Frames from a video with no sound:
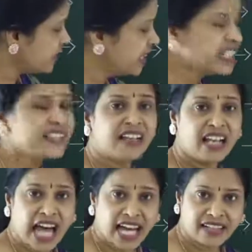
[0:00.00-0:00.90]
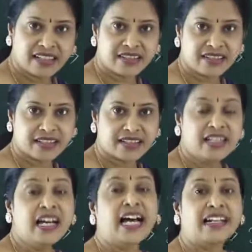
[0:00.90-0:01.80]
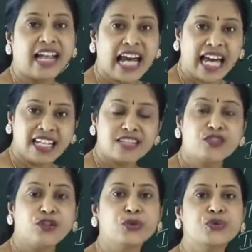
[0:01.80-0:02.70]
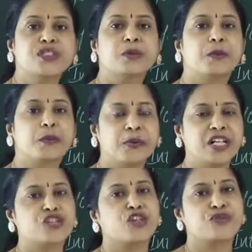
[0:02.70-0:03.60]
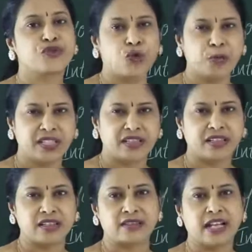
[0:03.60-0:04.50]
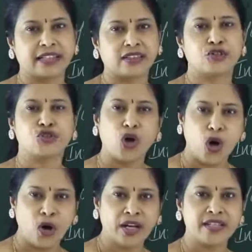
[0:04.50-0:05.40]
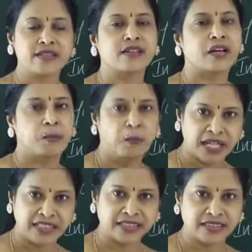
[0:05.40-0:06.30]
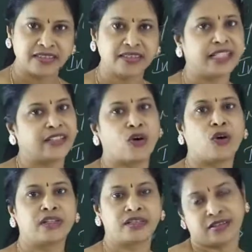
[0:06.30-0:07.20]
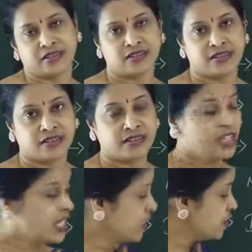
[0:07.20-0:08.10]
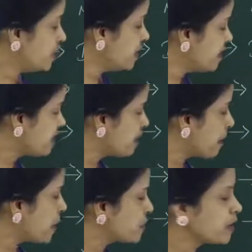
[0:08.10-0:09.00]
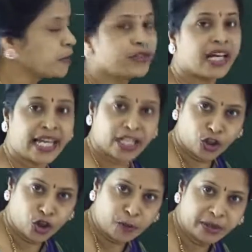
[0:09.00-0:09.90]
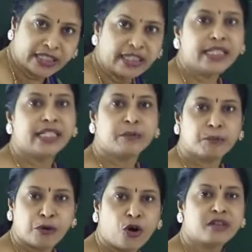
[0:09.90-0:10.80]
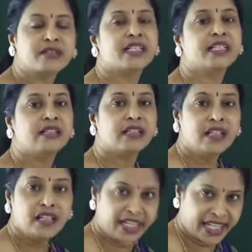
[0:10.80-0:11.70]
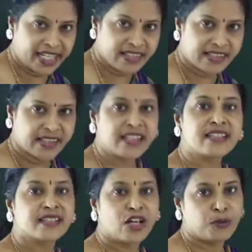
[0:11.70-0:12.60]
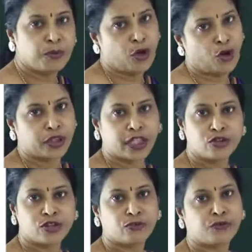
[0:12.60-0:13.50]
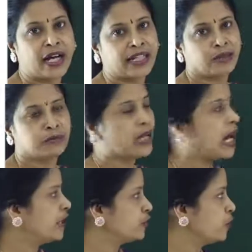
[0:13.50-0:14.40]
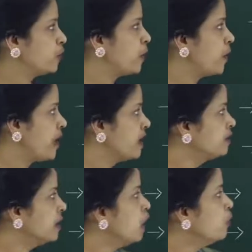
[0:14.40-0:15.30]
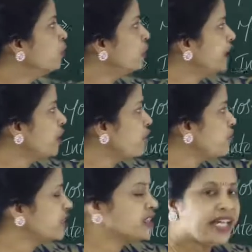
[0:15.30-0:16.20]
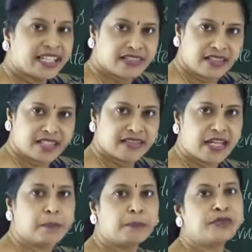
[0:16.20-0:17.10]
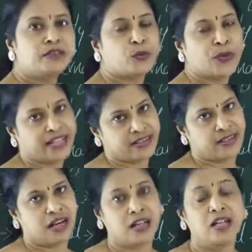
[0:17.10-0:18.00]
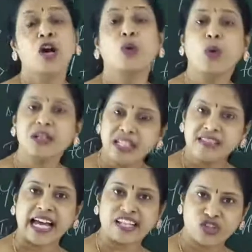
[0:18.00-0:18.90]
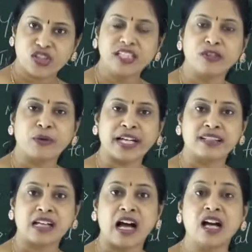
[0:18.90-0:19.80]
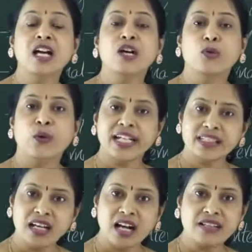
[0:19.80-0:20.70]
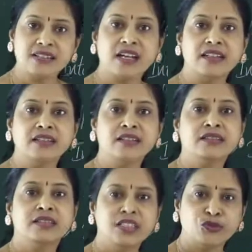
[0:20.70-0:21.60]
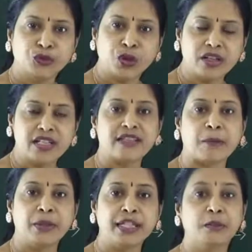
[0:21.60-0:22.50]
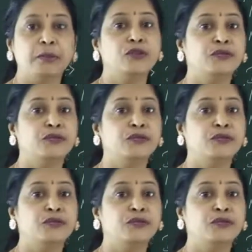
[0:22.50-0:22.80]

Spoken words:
it is a lac insect. And lac is used in the preparation of so many things like toys or buttons and all is here. So this is about some of the economically important insects belonging to the phylum Arthropoda. Moving on to the next example, the vector. What is actually the vector? Vectors are this word is applicable